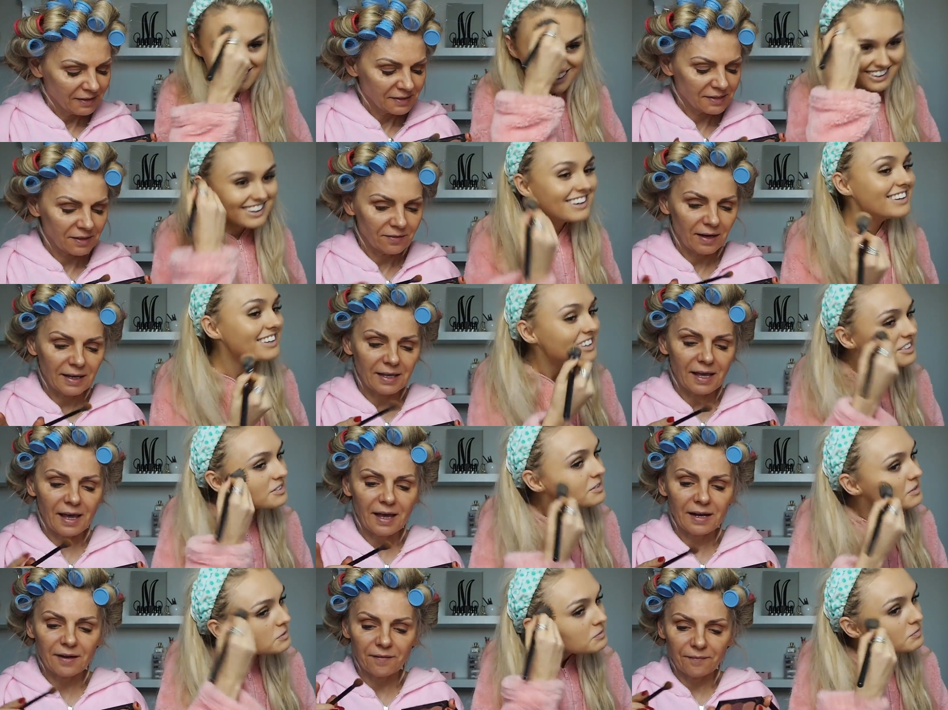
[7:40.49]
Speaker 1: so
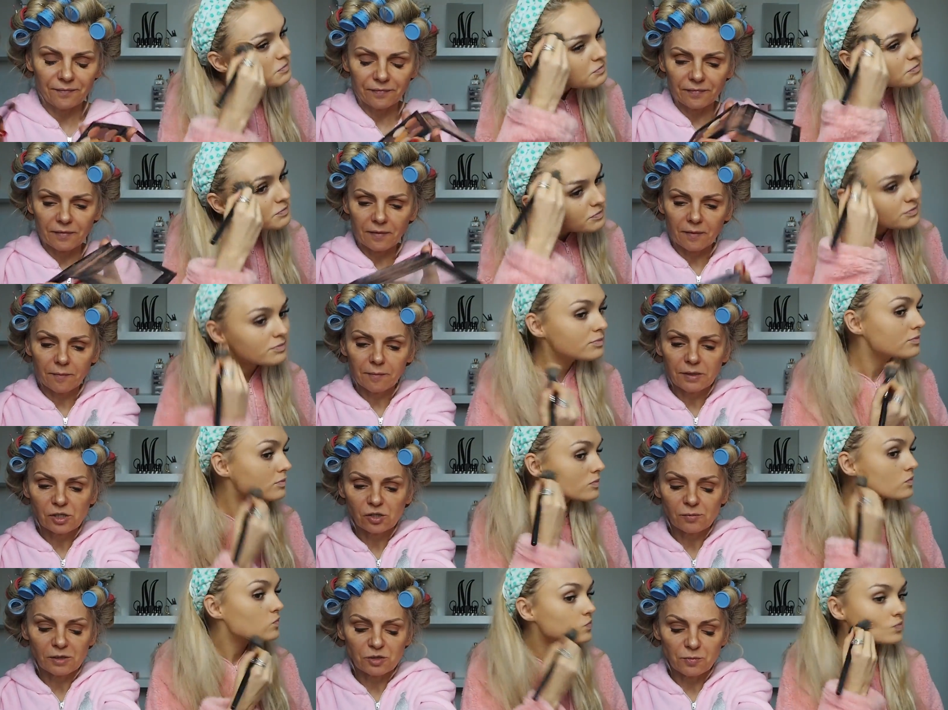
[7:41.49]
again, a bit
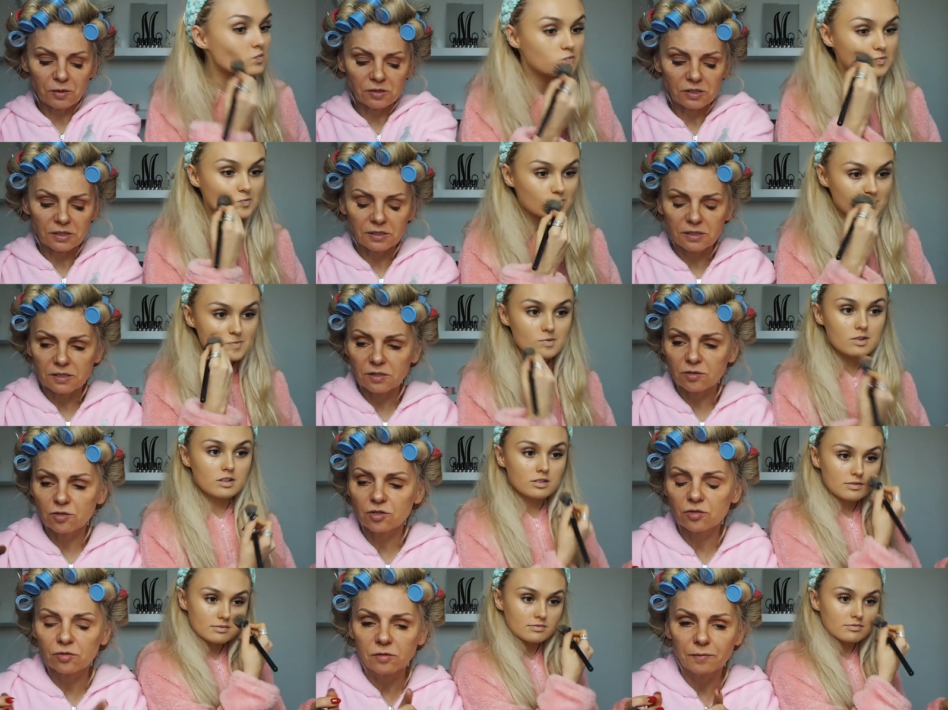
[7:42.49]
too much product as
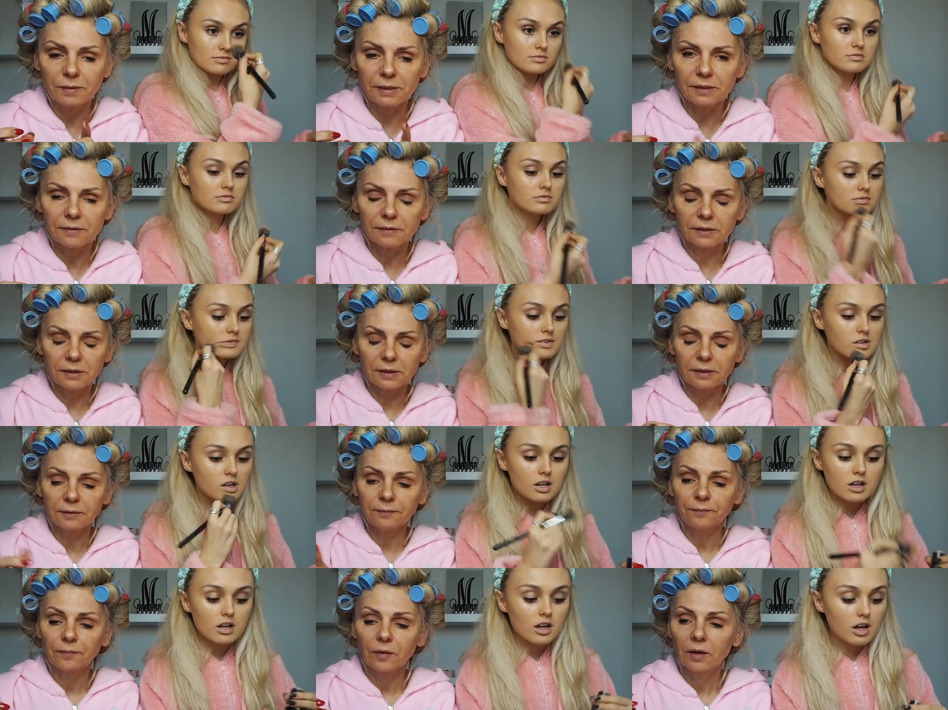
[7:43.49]
usual, but you
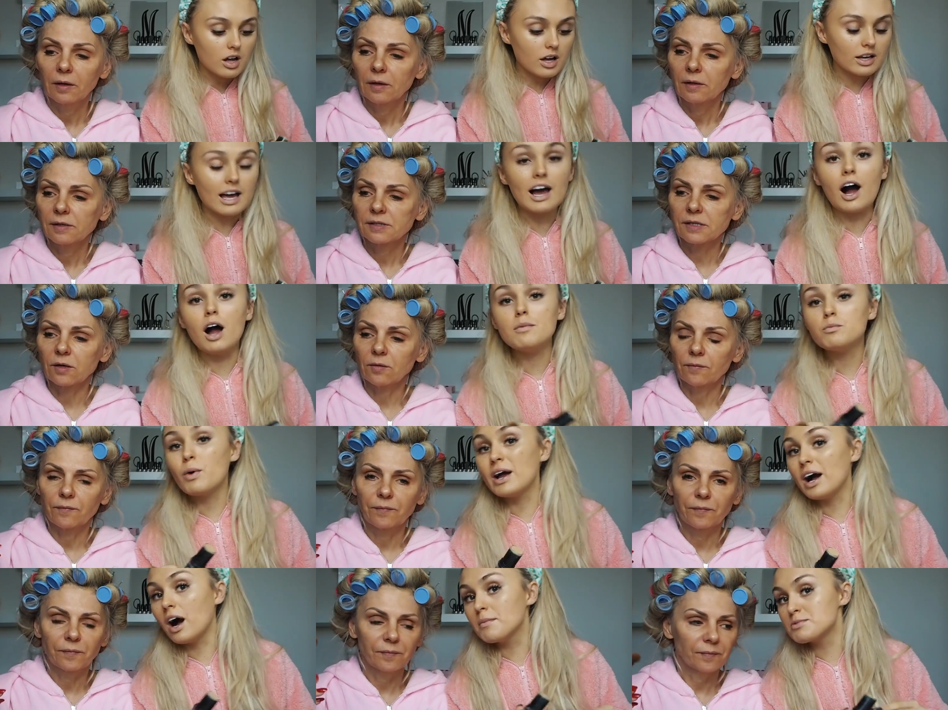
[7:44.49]
know. Okay, so,
Speaker 2: I'm
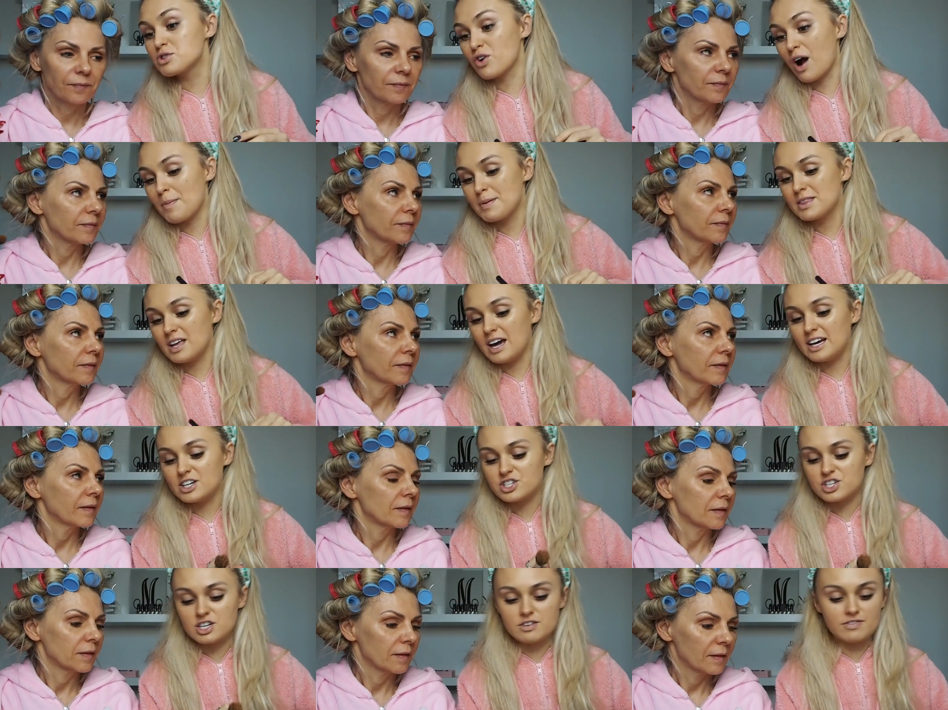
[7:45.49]
wait. I'm scrapping the
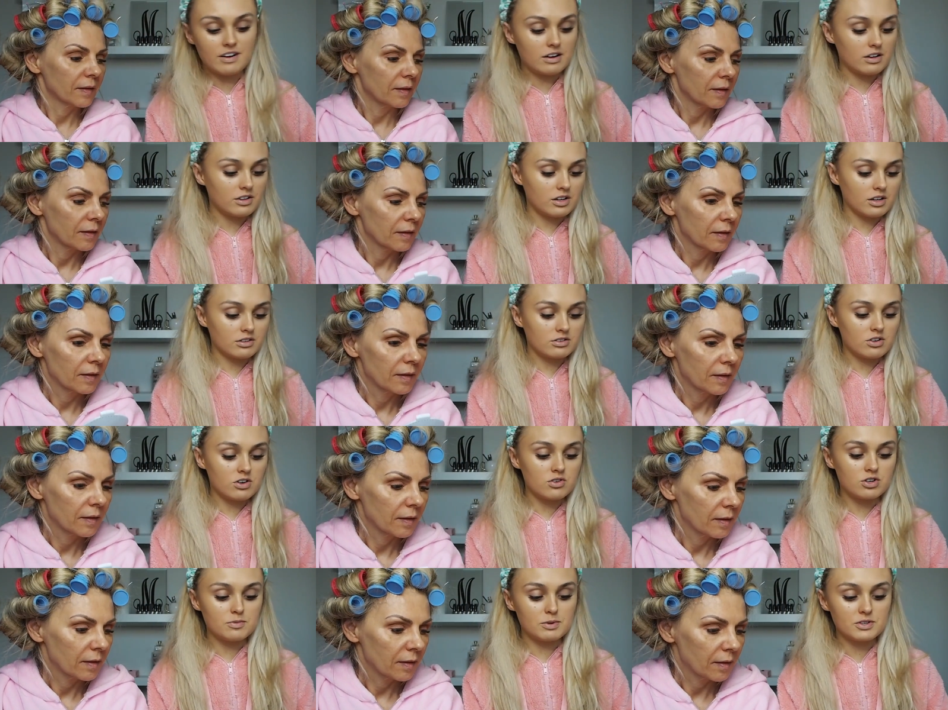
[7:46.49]
HD the
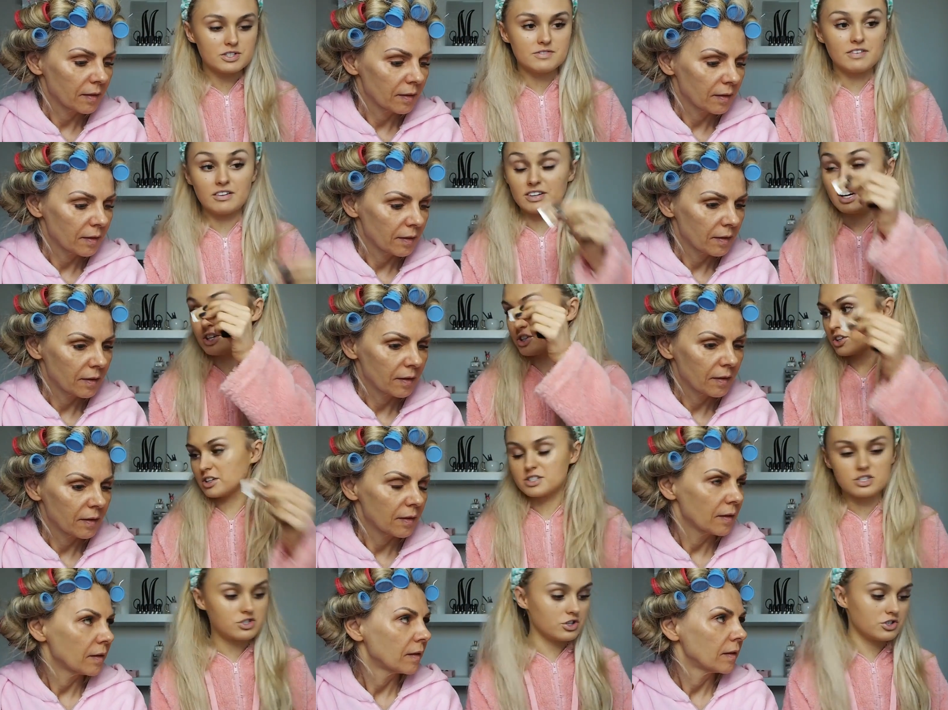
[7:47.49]
Huda Beauty Foundation
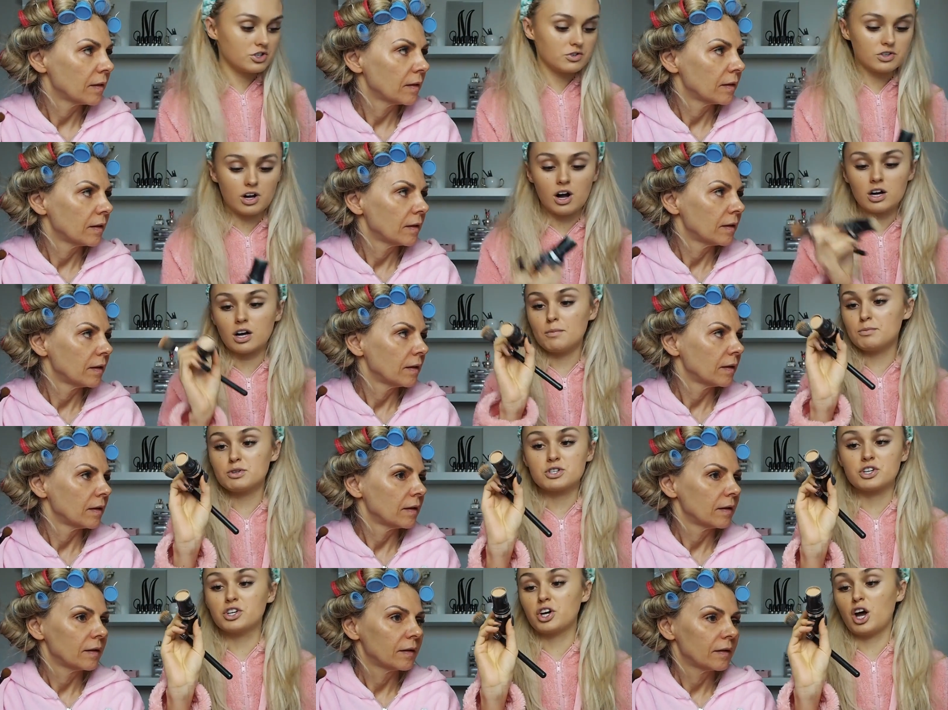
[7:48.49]
because it's just too dark. I'm
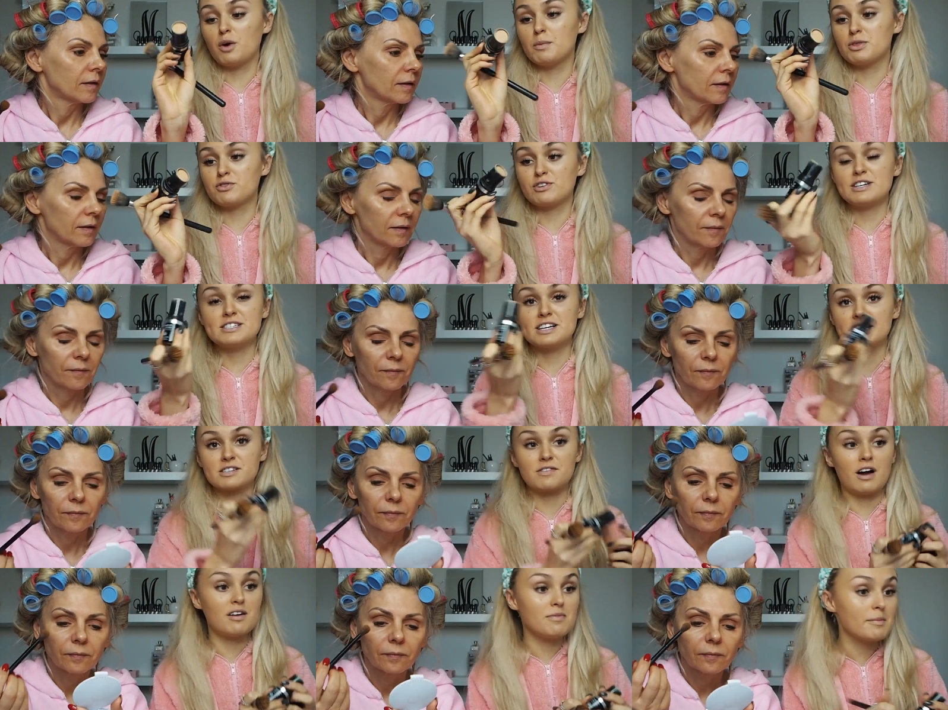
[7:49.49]
just gonna go in with three six
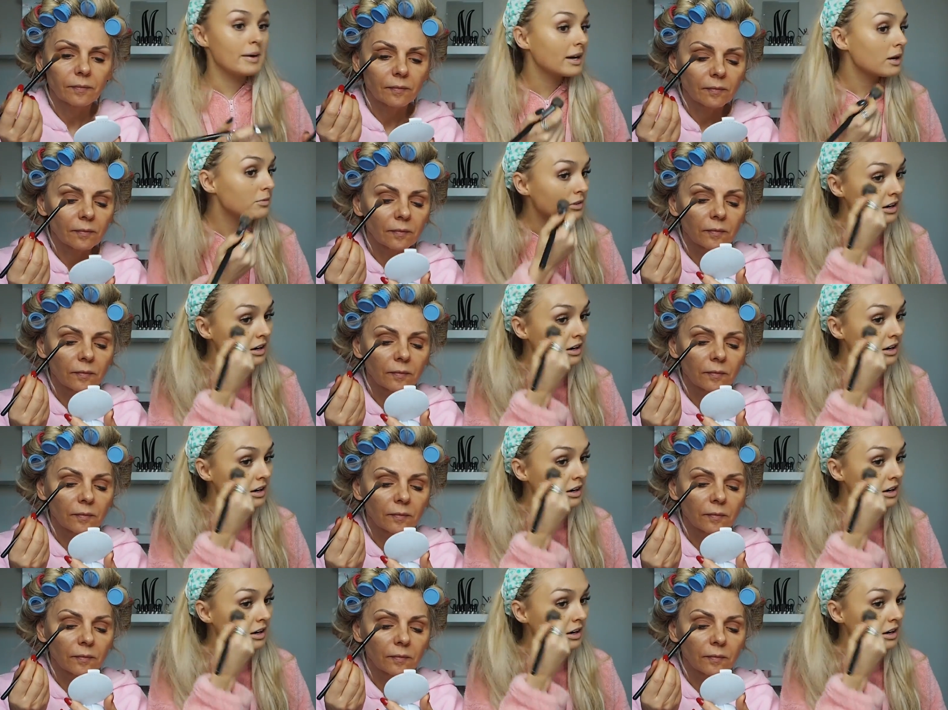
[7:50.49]
five for Makeup